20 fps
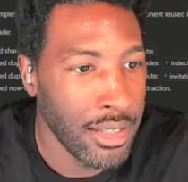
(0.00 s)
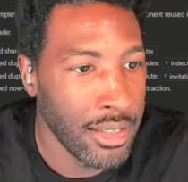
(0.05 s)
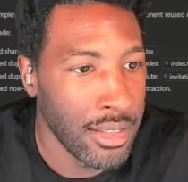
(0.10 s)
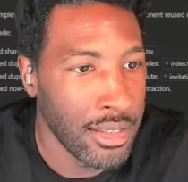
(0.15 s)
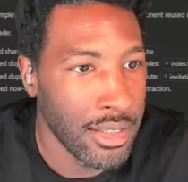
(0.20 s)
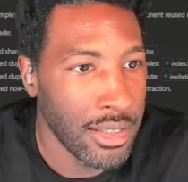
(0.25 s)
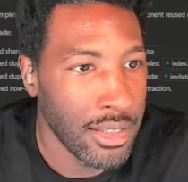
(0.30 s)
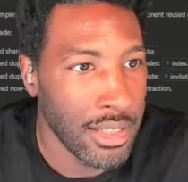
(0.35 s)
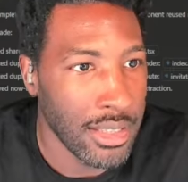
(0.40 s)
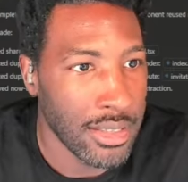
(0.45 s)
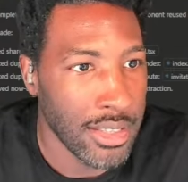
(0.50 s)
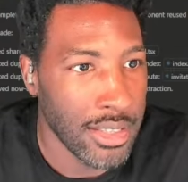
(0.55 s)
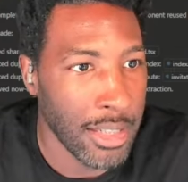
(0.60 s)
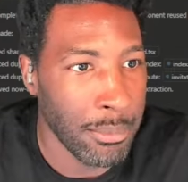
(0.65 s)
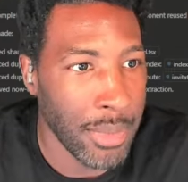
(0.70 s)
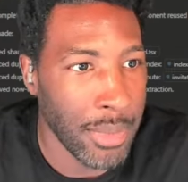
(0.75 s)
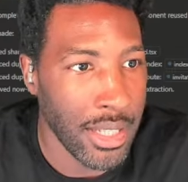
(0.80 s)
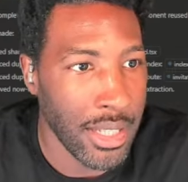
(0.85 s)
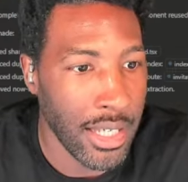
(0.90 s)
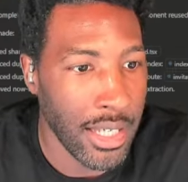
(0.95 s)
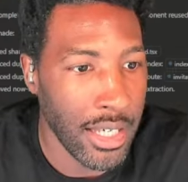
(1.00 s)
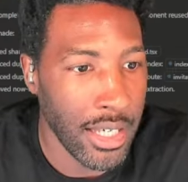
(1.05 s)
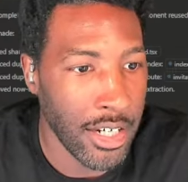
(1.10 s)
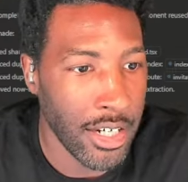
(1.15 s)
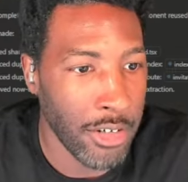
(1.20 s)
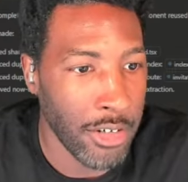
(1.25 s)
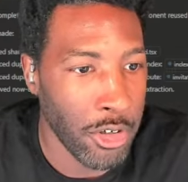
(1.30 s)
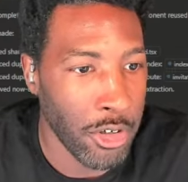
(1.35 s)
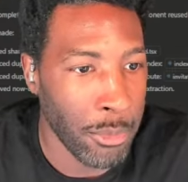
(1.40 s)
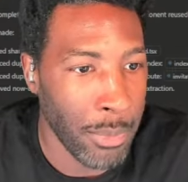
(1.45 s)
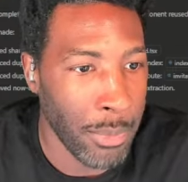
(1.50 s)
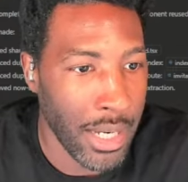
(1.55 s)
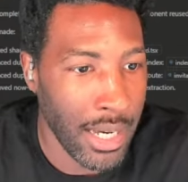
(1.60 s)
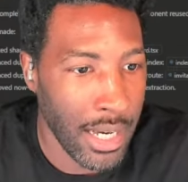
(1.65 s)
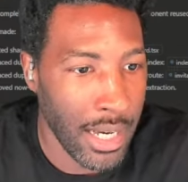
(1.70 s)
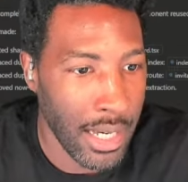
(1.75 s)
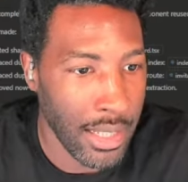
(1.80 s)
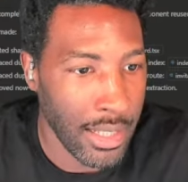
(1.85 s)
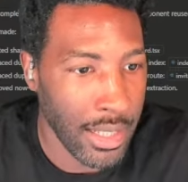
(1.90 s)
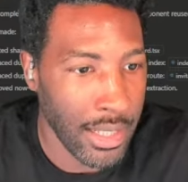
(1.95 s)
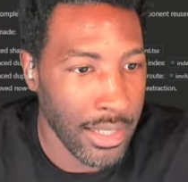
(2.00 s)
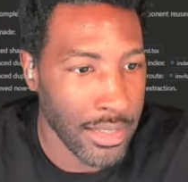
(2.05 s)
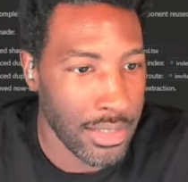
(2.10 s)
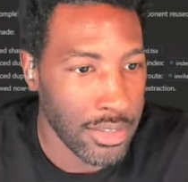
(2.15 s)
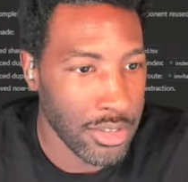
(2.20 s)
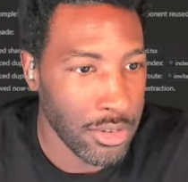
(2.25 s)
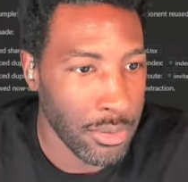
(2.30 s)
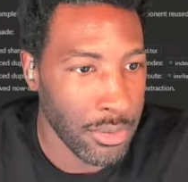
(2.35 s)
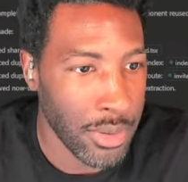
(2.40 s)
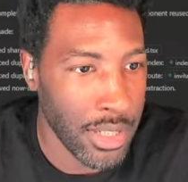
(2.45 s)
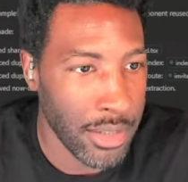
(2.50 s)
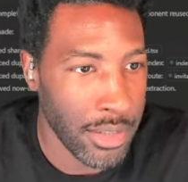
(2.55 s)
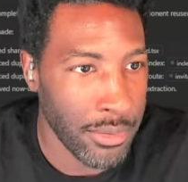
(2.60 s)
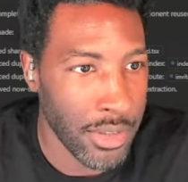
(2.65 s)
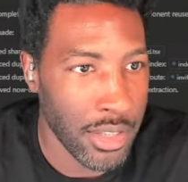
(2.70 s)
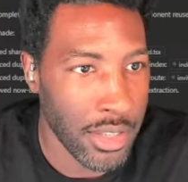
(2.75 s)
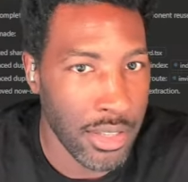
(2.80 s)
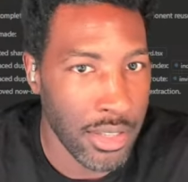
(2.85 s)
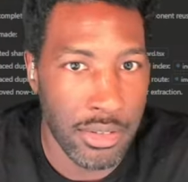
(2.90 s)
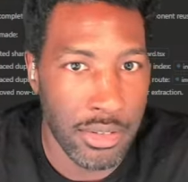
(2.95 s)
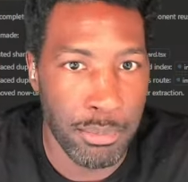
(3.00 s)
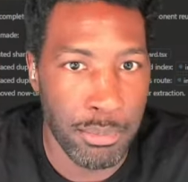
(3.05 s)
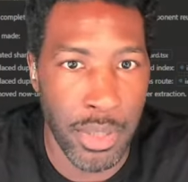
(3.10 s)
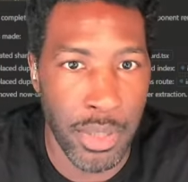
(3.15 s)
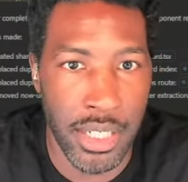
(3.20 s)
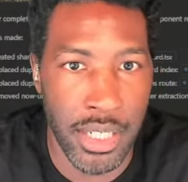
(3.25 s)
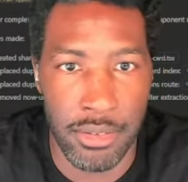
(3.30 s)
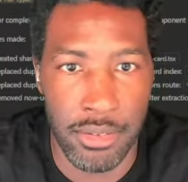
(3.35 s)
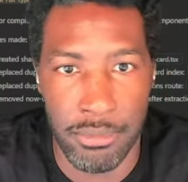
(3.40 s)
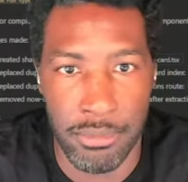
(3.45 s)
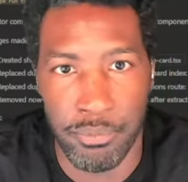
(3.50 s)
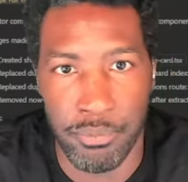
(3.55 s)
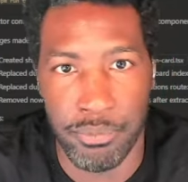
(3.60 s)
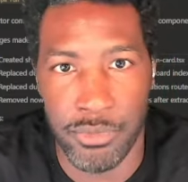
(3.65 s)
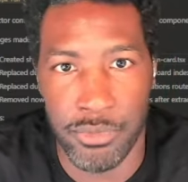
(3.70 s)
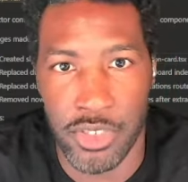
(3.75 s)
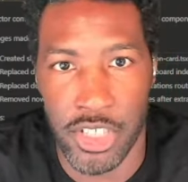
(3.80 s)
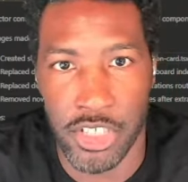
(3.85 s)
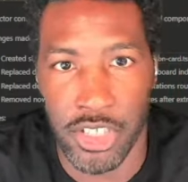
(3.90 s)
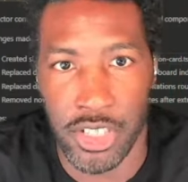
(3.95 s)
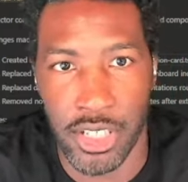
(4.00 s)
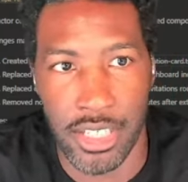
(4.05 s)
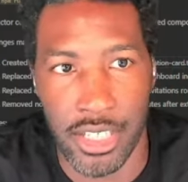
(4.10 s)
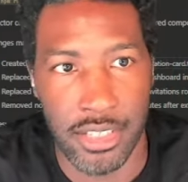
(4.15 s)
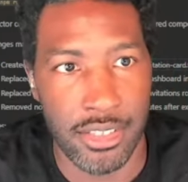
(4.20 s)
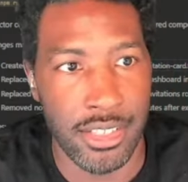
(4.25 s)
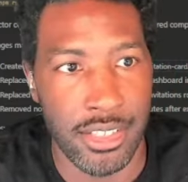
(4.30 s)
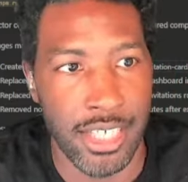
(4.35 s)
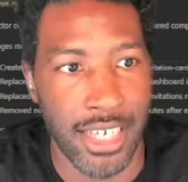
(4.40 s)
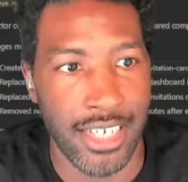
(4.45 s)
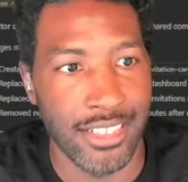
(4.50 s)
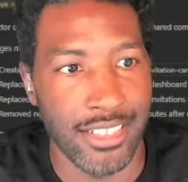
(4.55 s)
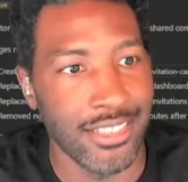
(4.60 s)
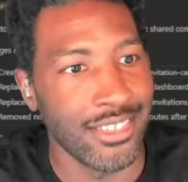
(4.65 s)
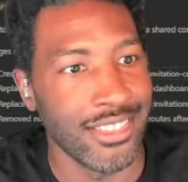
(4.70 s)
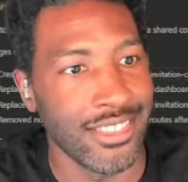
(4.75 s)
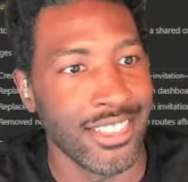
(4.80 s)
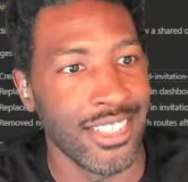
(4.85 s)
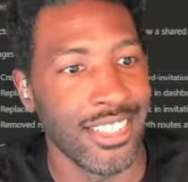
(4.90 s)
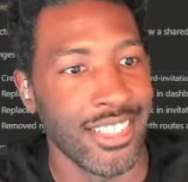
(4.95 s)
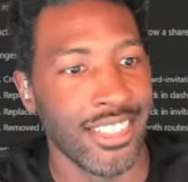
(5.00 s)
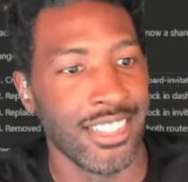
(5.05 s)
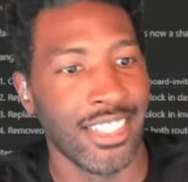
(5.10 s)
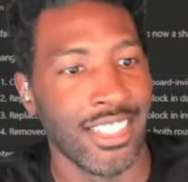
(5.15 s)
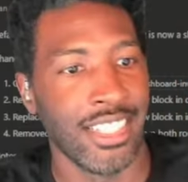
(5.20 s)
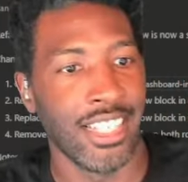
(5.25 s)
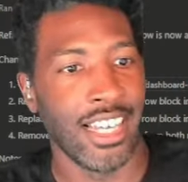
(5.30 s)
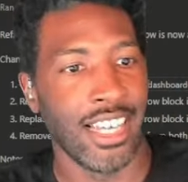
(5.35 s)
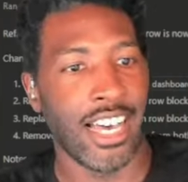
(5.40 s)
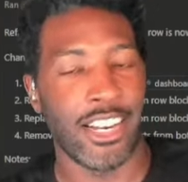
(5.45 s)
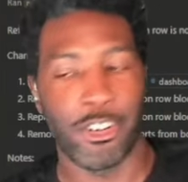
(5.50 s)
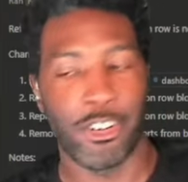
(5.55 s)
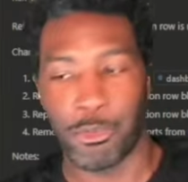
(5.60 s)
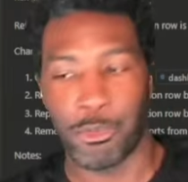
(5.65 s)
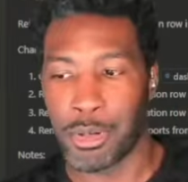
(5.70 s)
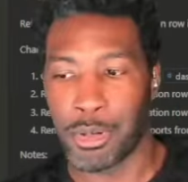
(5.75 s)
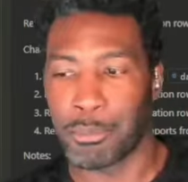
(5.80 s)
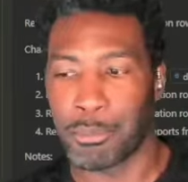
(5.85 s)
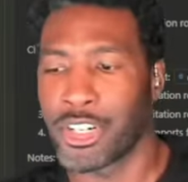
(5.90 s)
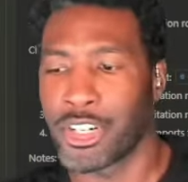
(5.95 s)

I think same thing here where my I likes or whatever. But generally, yeah. I don't remember